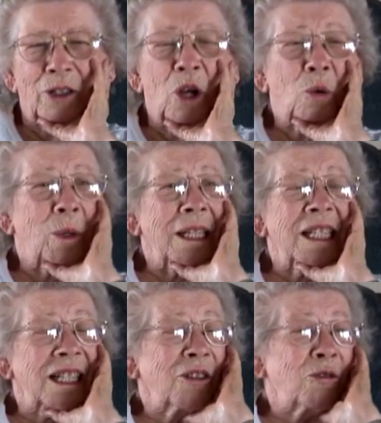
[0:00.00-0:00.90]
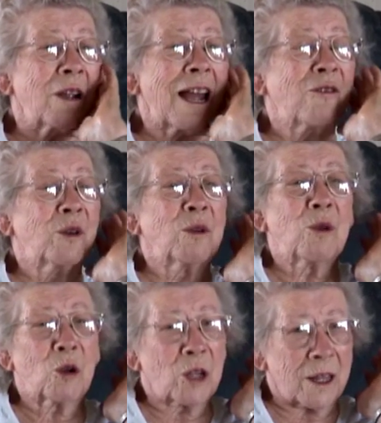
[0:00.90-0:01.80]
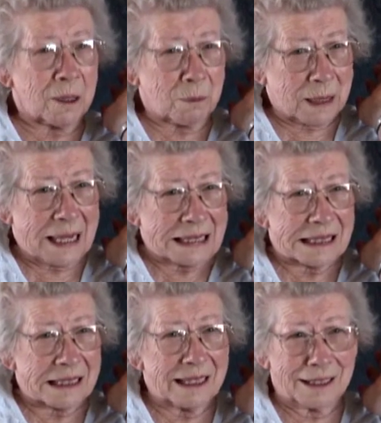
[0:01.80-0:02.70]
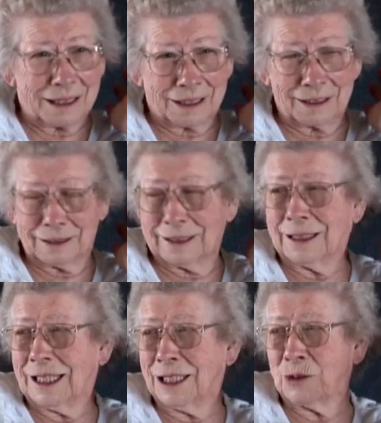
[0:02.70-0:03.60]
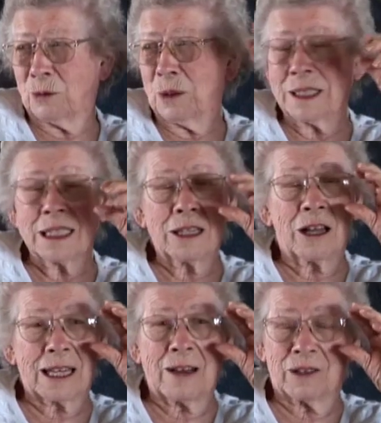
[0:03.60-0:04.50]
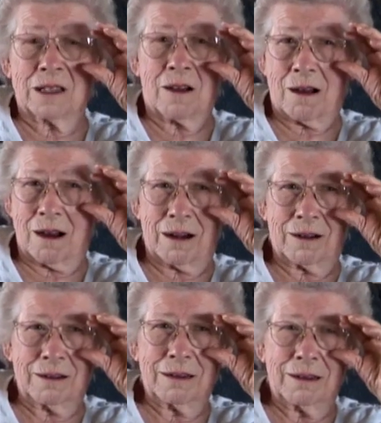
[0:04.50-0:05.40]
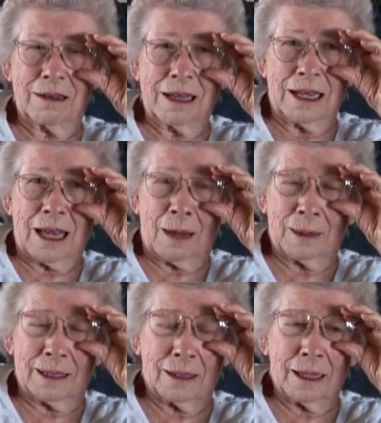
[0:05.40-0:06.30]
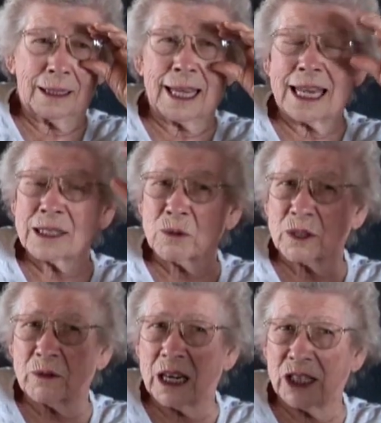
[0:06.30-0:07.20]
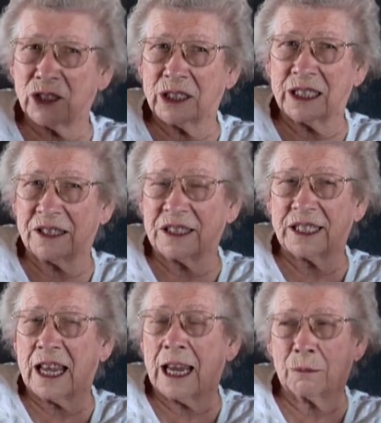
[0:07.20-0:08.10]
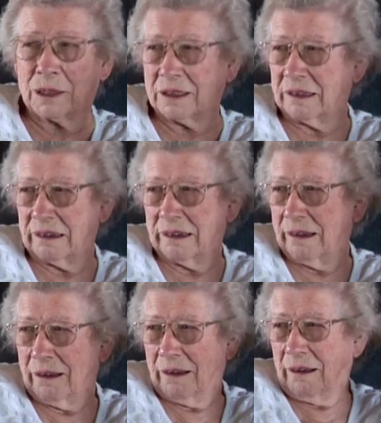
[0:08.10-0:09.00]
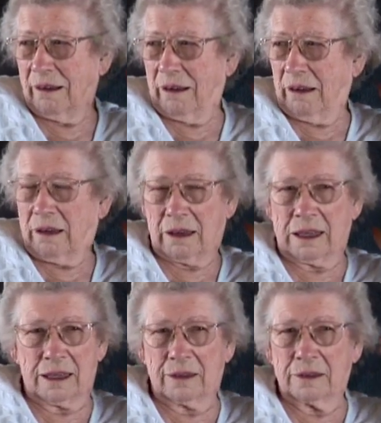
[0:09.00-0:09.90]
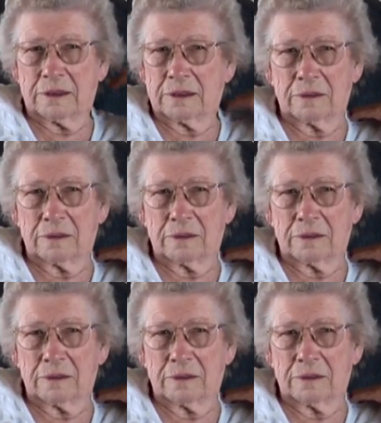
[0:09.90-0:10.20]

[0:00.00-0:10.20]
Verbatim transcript: no, we didn't drive. We rode on the bus. Oh, rode on the bus. Because right. we did not have a car. I mean, and gas was rationed at the time, and mm-hmm. uh,